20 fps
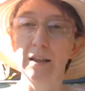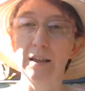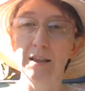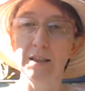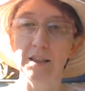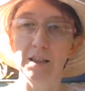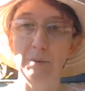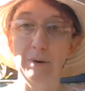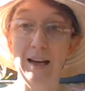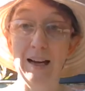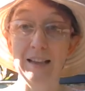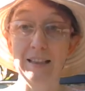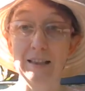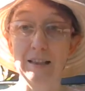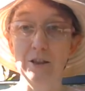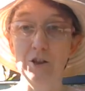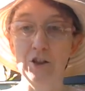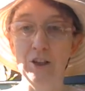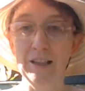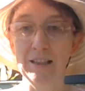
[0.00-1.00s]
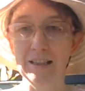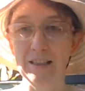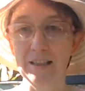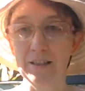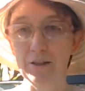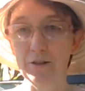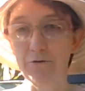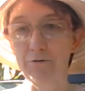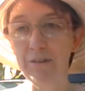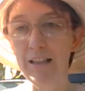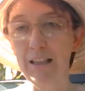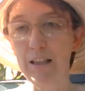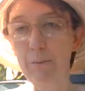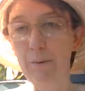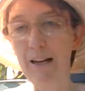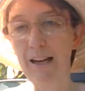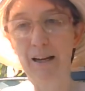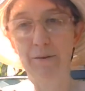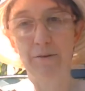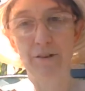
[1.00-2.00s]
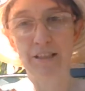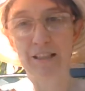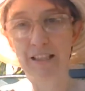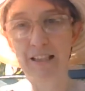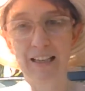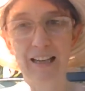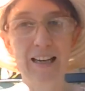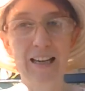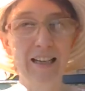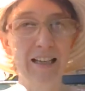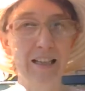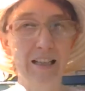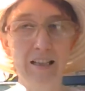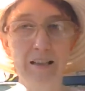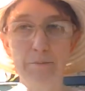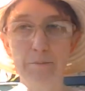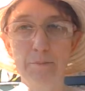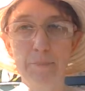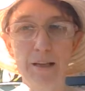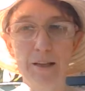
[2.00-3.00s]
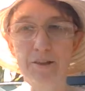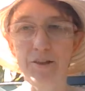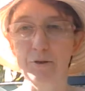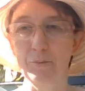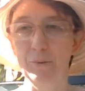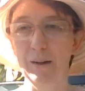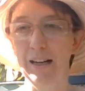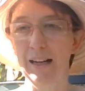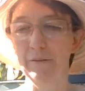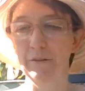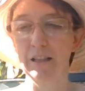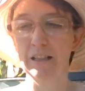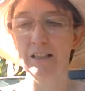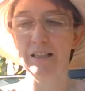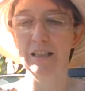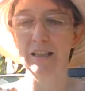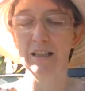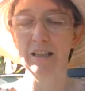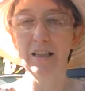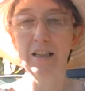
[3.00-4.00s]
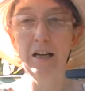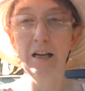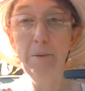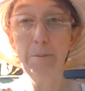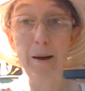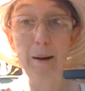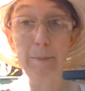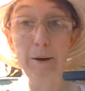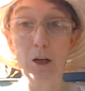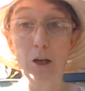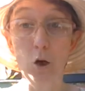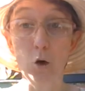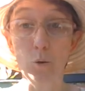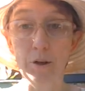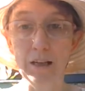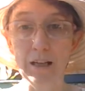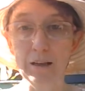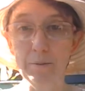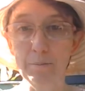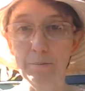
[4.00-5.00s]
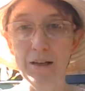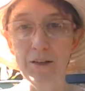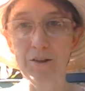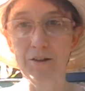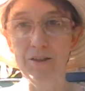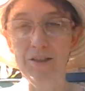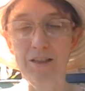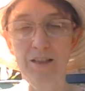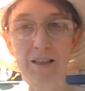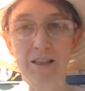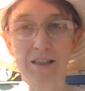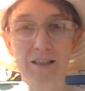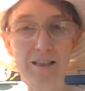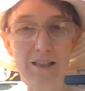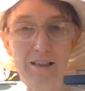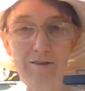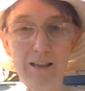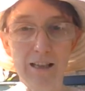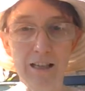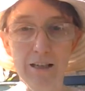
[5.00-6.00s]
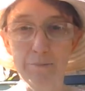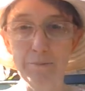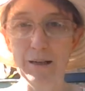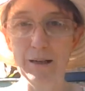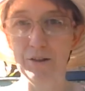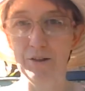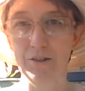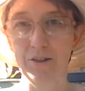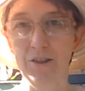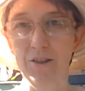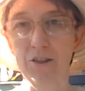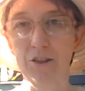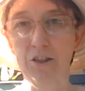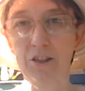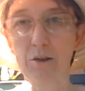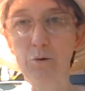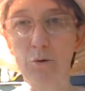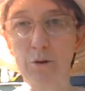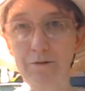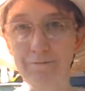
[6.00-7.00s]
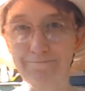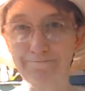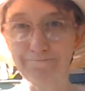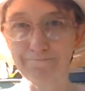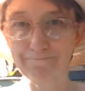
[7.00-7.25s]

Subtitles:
So we had it in Genesis 3, we have it in Akkadian myths, we have it in Babylonian myths and Assyrian myths, and so on.